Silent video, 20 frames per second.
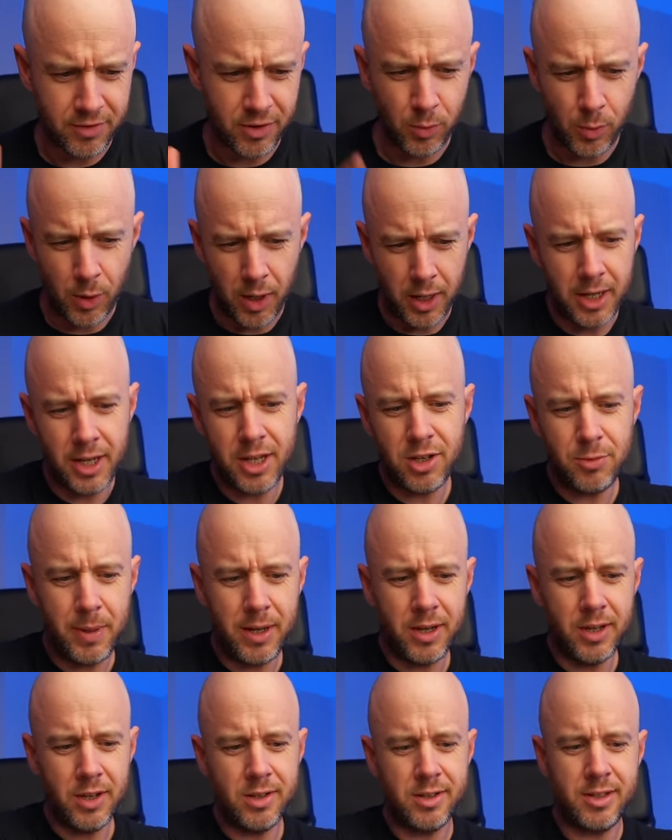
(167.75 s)
the white is
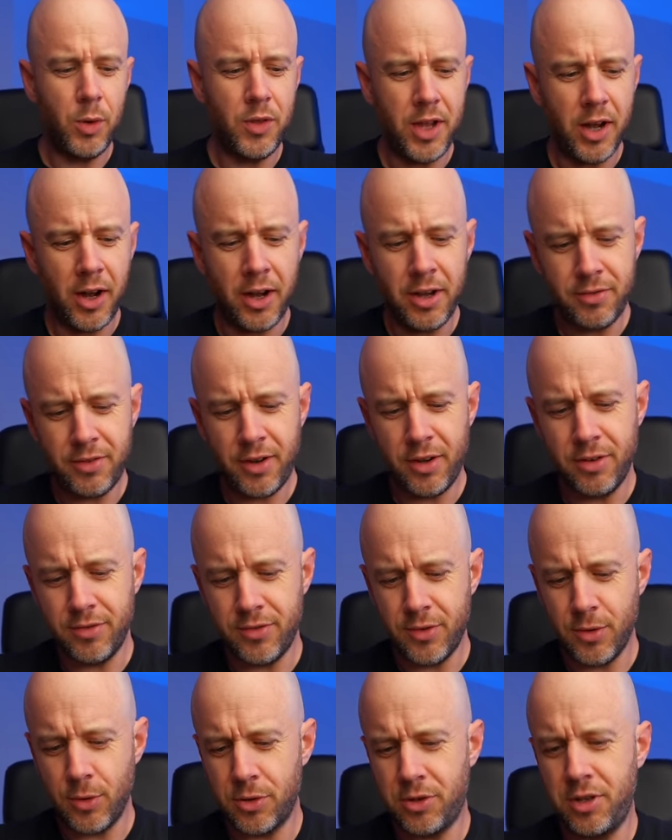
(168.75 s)
because with the iPhone
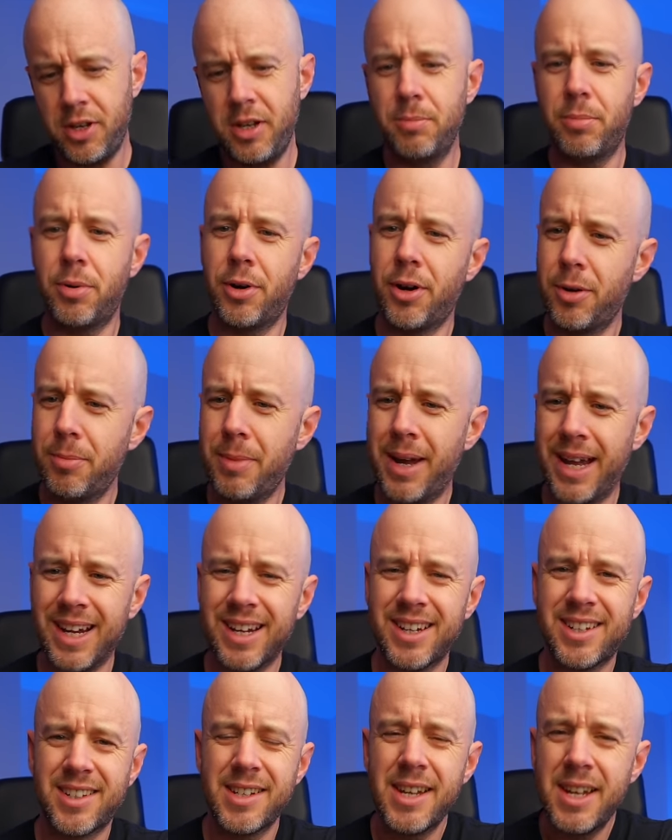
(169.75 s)
14 Pro
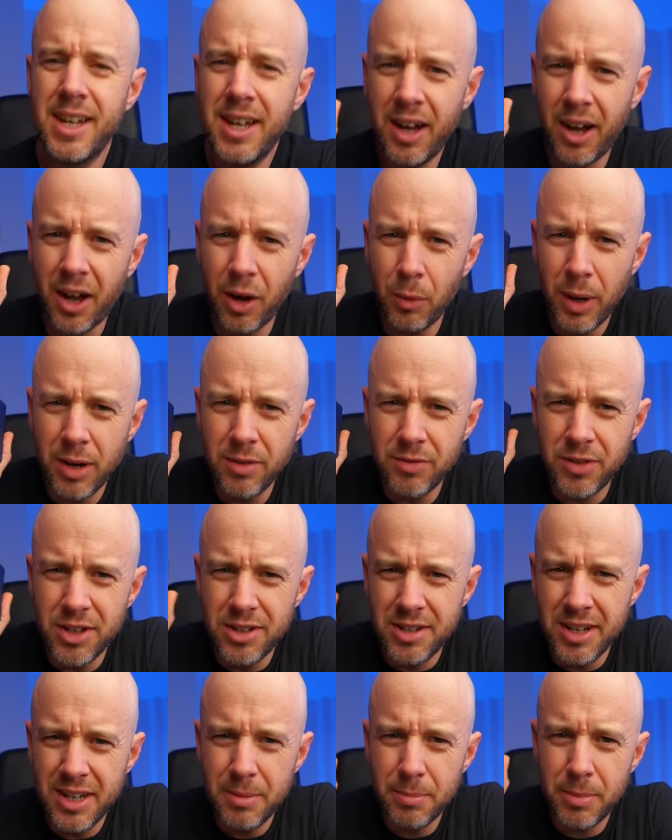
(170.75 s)
Max, I went for
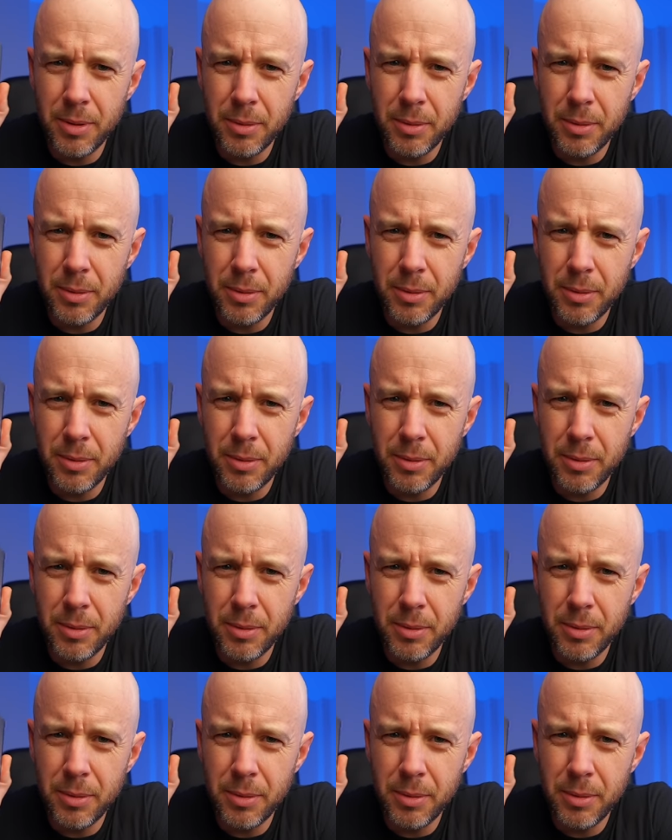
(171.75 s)
deep